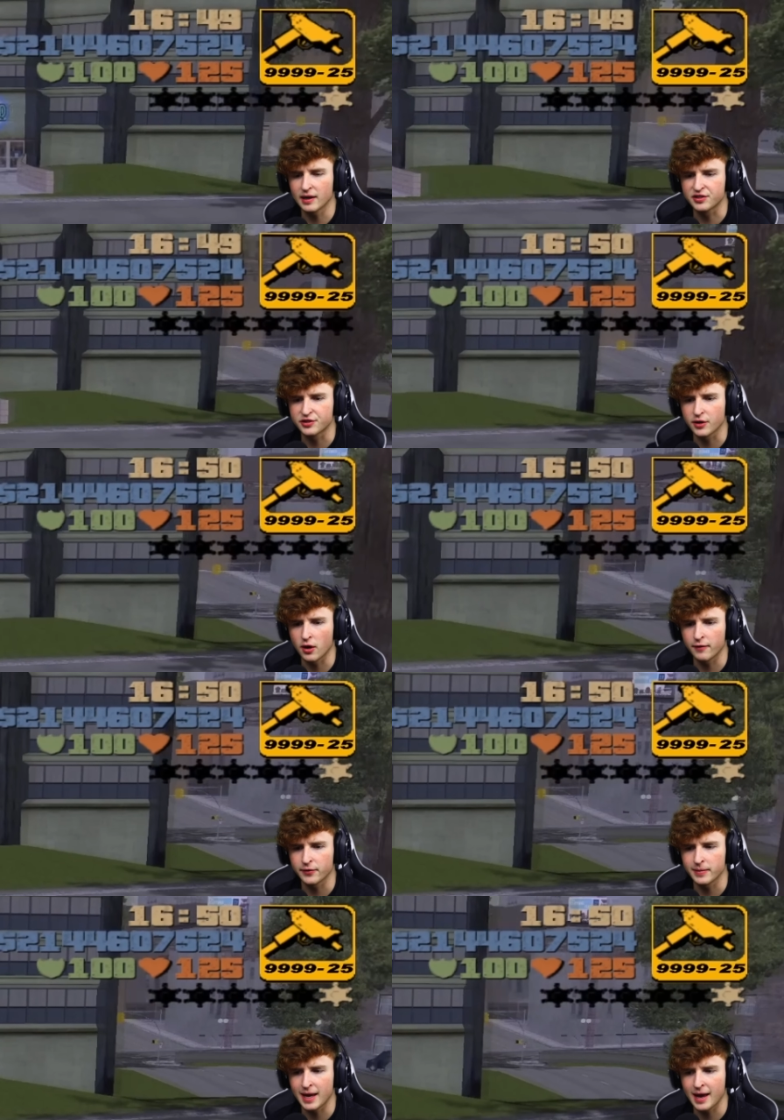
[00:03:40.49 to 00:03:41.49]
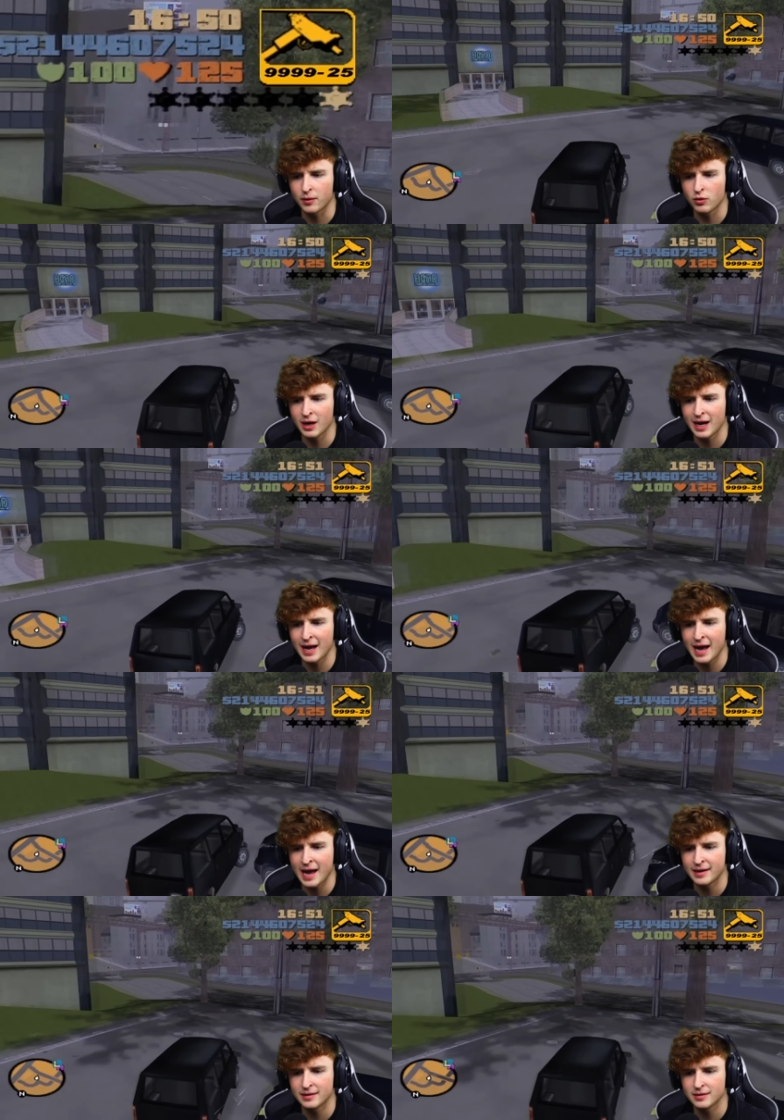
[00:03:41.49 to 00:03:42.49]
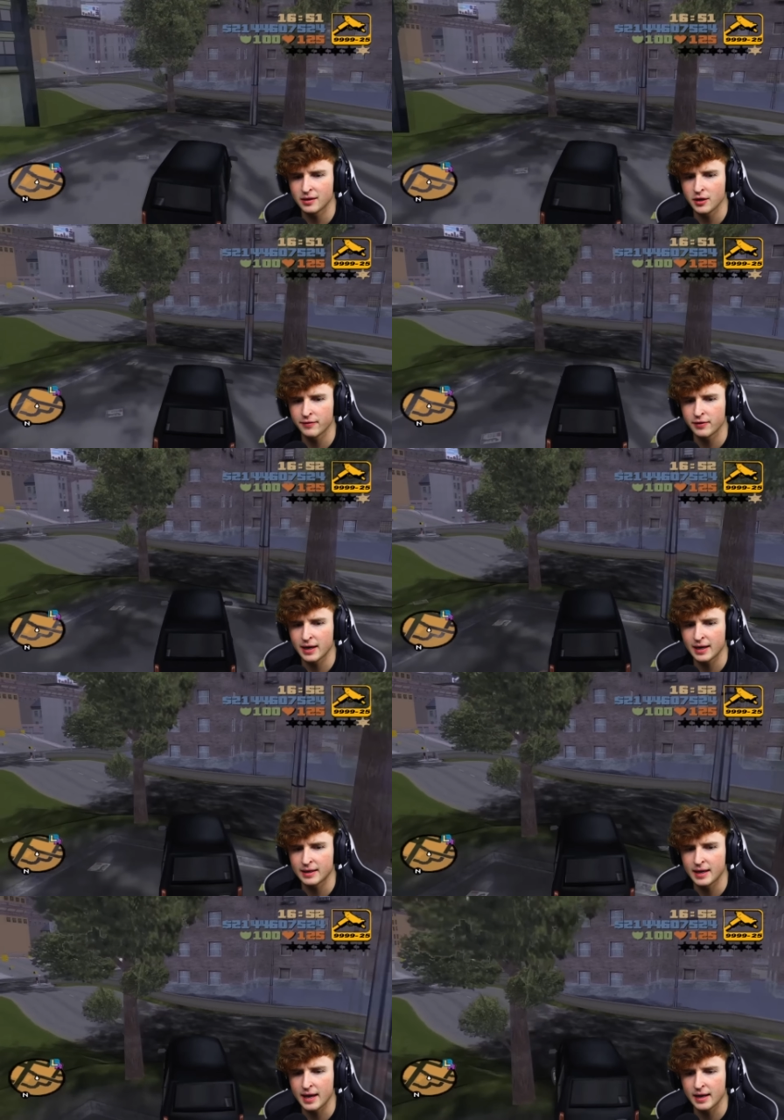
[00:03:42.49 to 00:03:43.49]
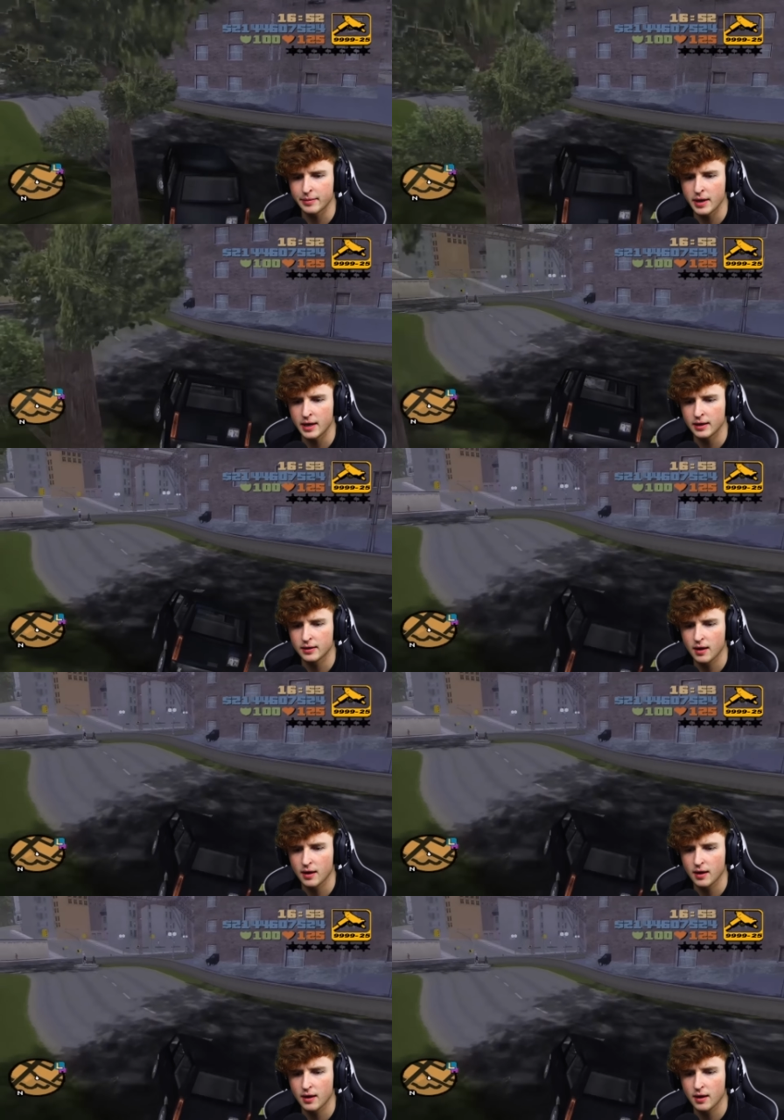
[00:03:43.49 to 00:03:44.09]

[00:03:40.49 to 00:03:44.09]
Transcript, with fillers: got a star from that. What? Are you freaking kidding me?